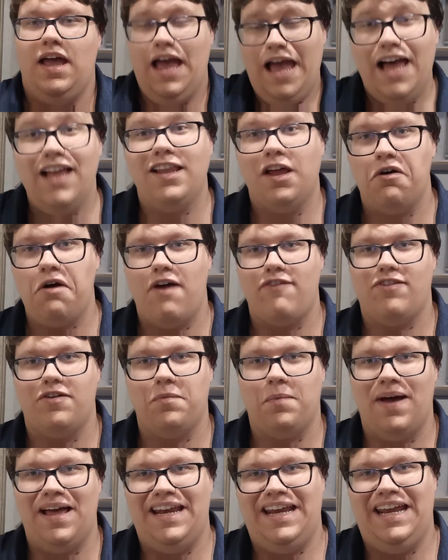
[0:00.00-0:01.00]
Hello
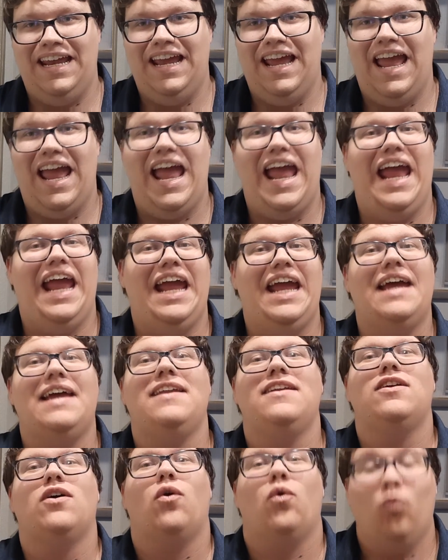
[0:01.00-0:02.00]
everybody,
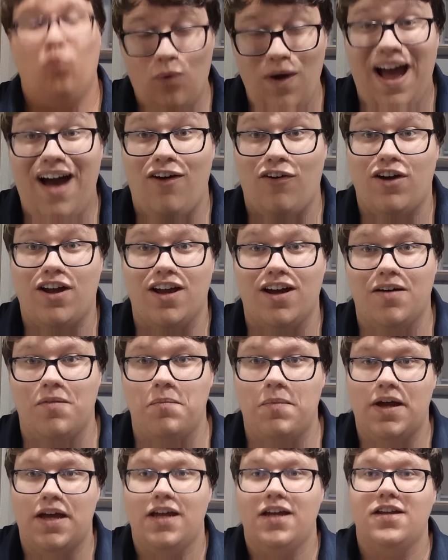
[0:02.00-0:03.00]
and
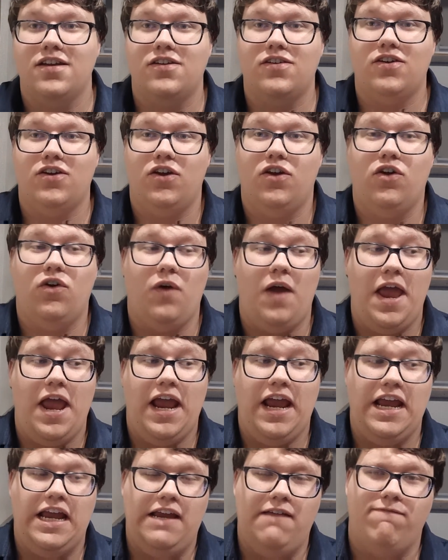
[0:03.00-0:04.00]
welcome to
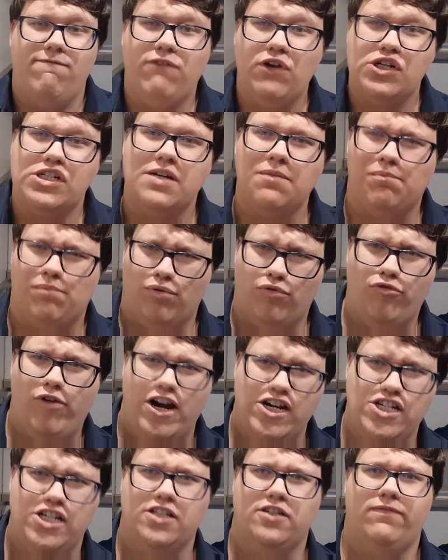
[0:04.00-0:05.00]
a first
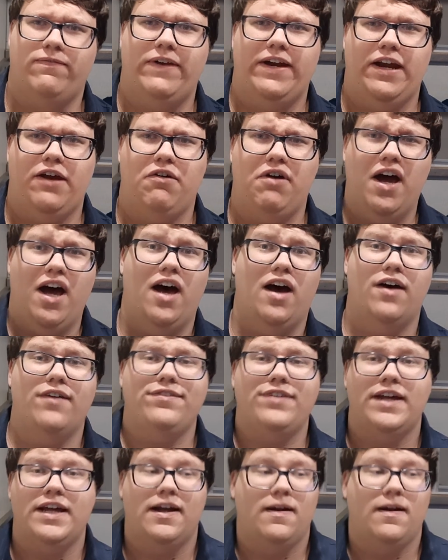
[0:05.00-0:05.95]
impressions video of